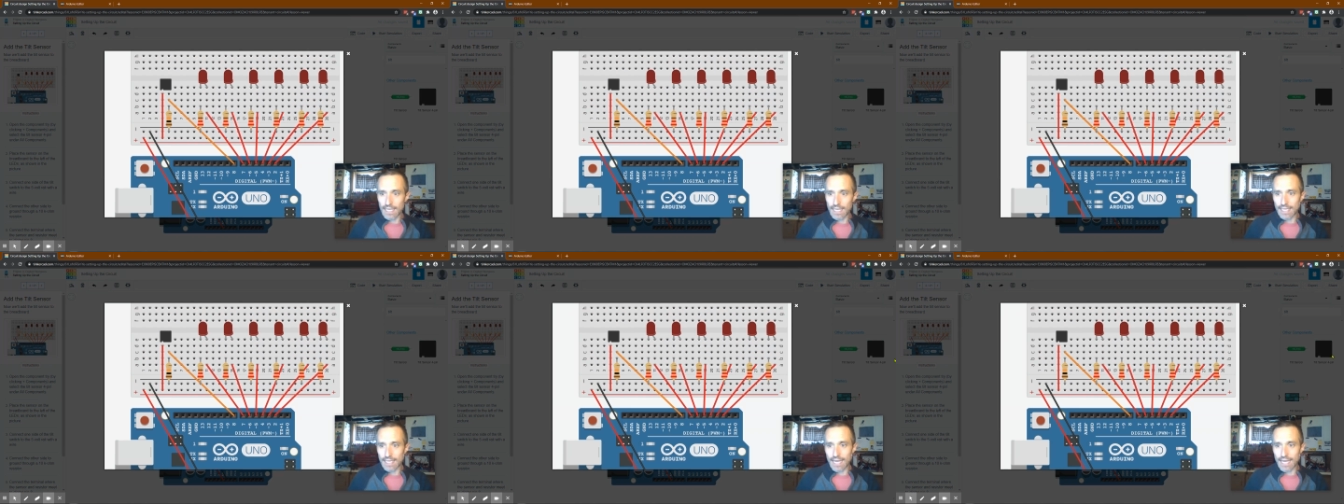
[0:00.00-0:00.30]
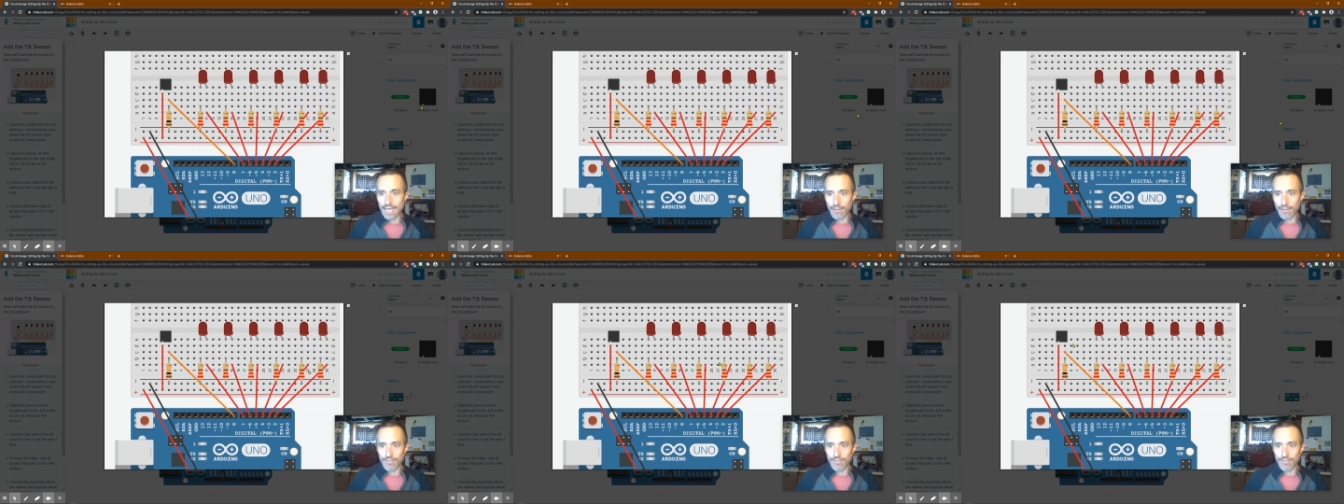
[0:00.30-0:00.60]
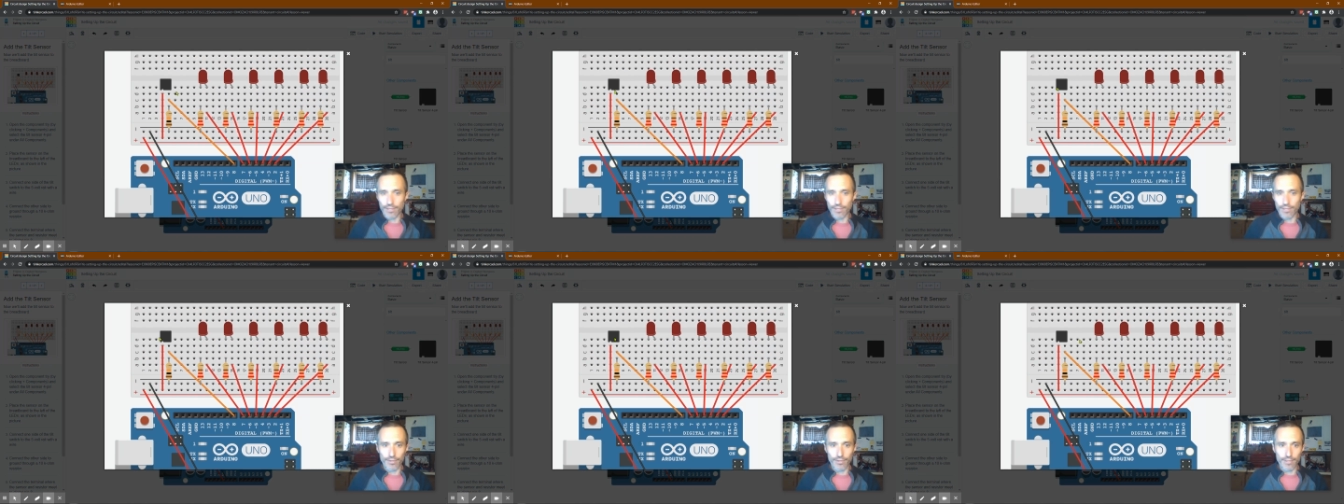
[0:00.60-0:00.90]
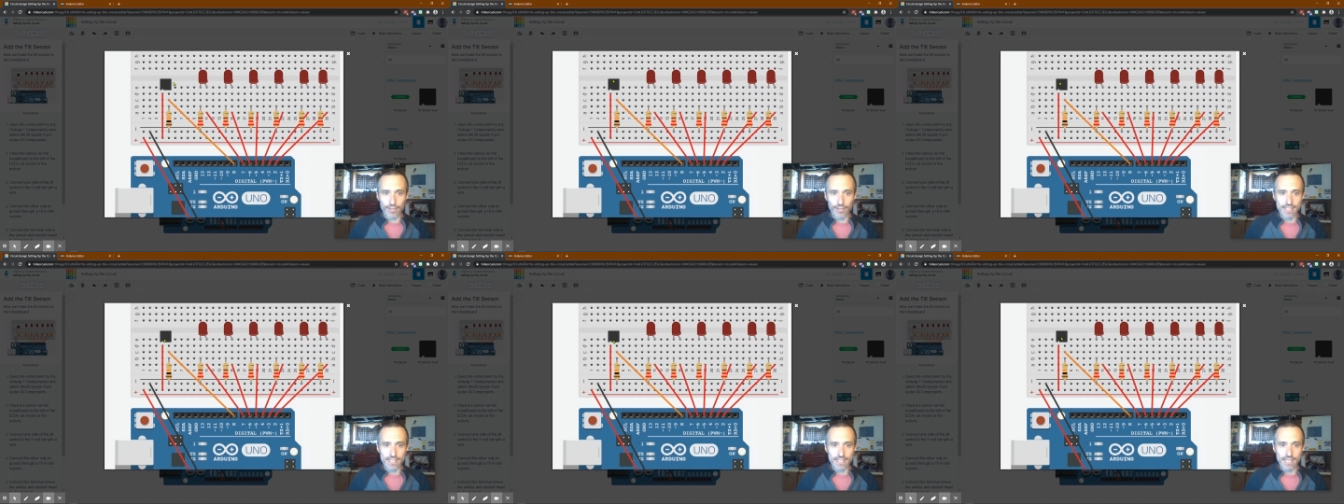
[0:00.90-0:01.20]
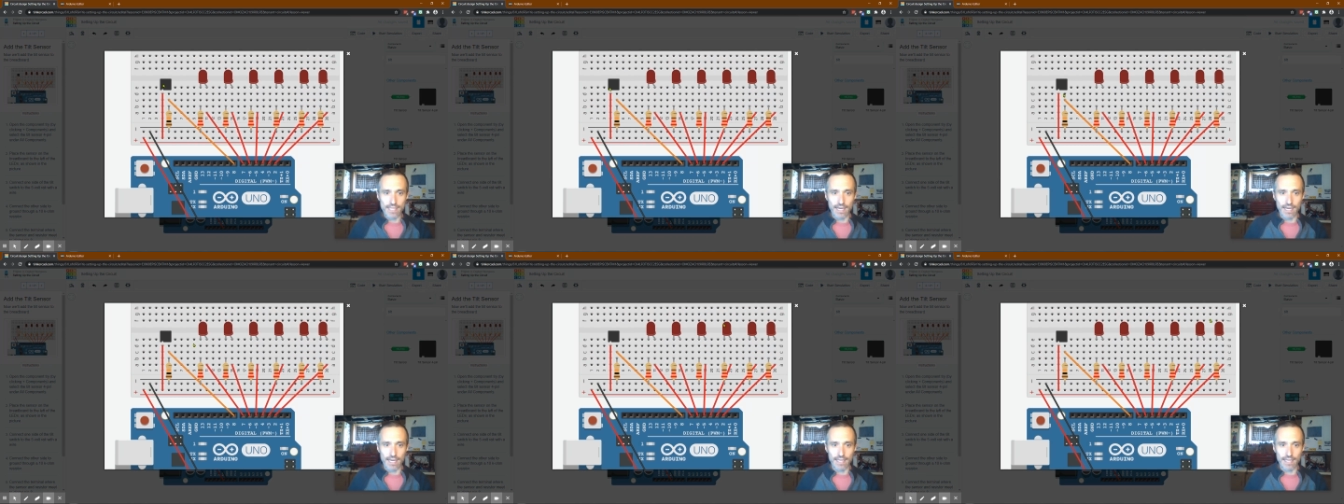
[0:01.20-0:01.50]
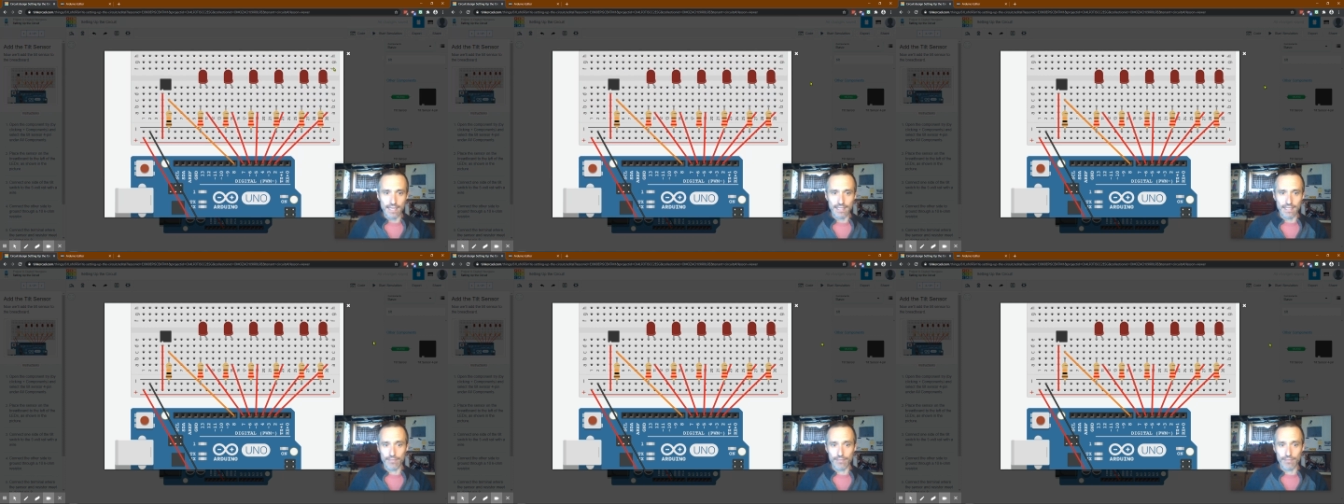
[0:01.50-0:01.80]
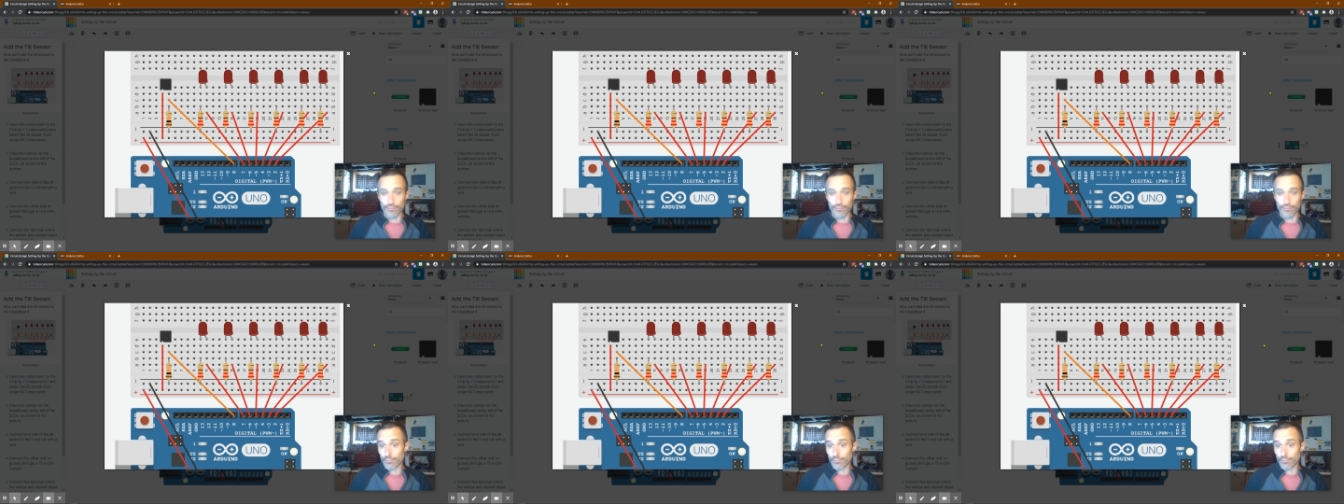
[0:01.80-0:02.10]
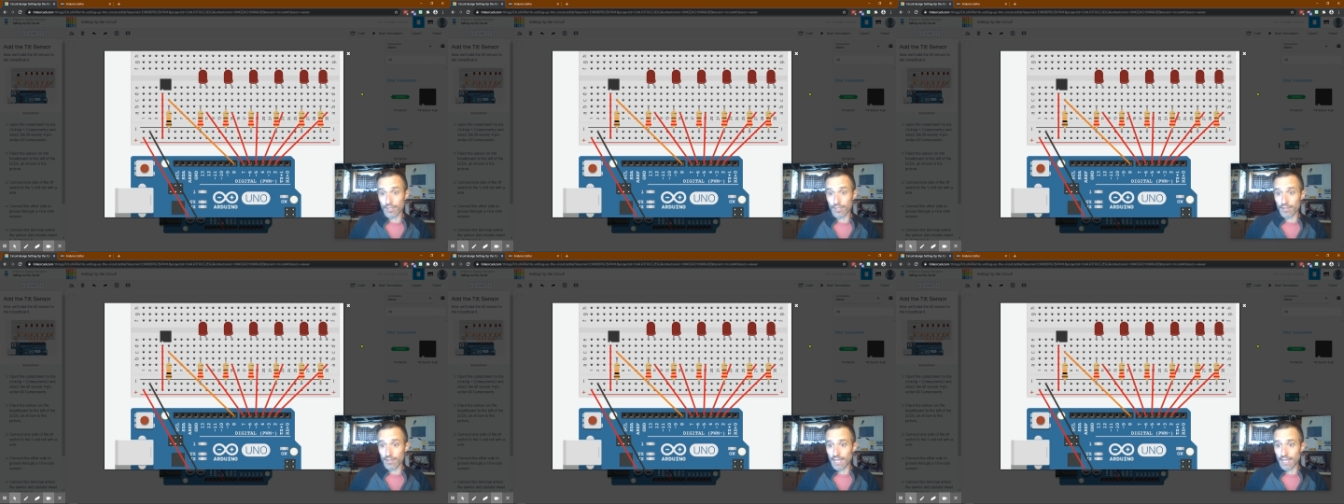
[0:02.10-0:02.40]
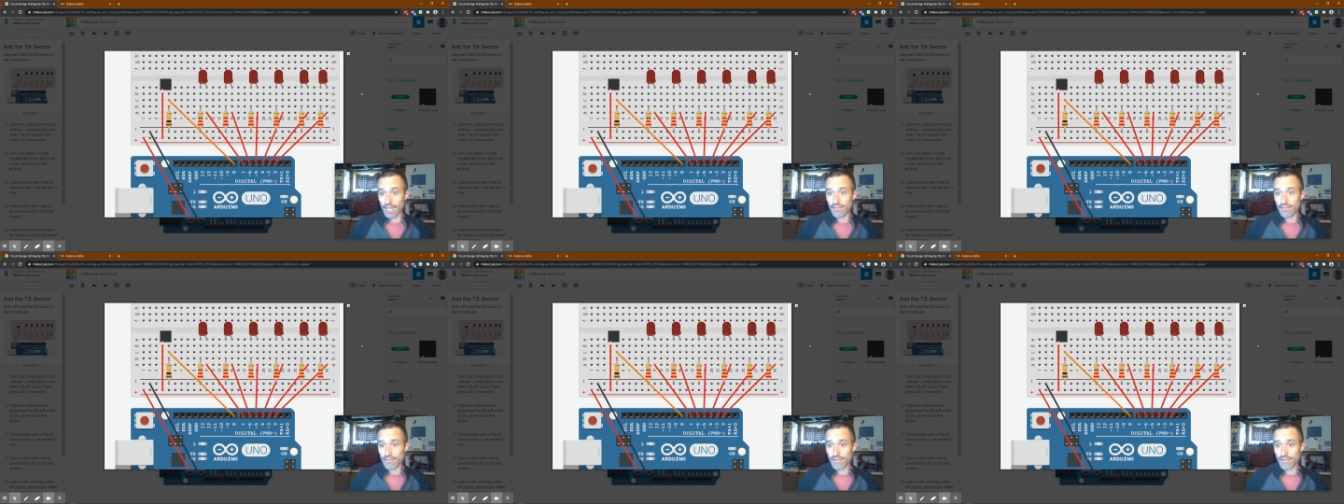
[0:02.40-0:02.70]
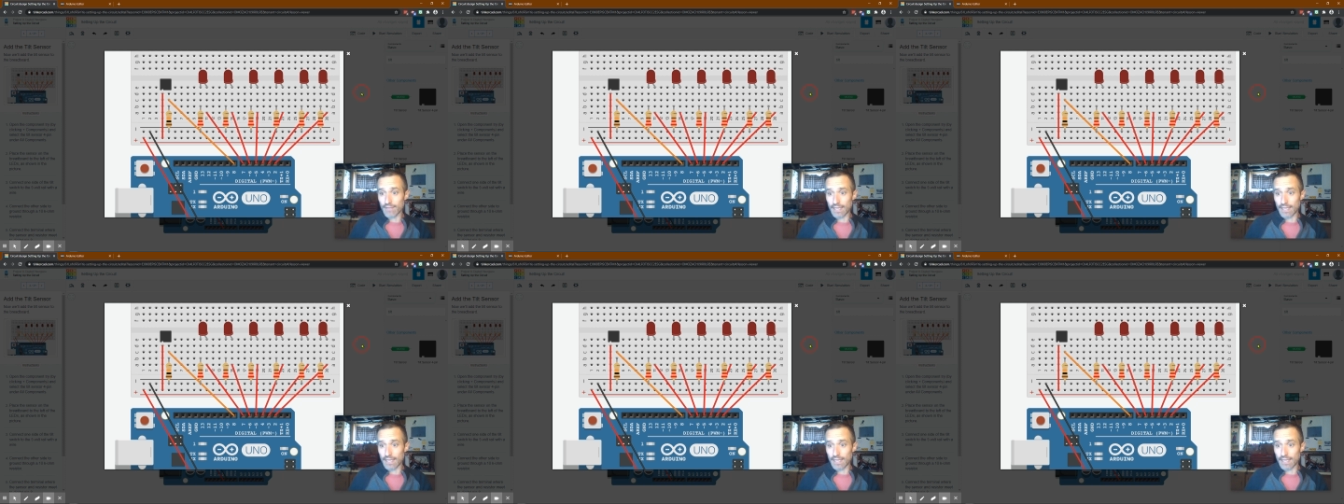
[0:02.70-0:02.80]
Now, you'll notice uh, in real life, I,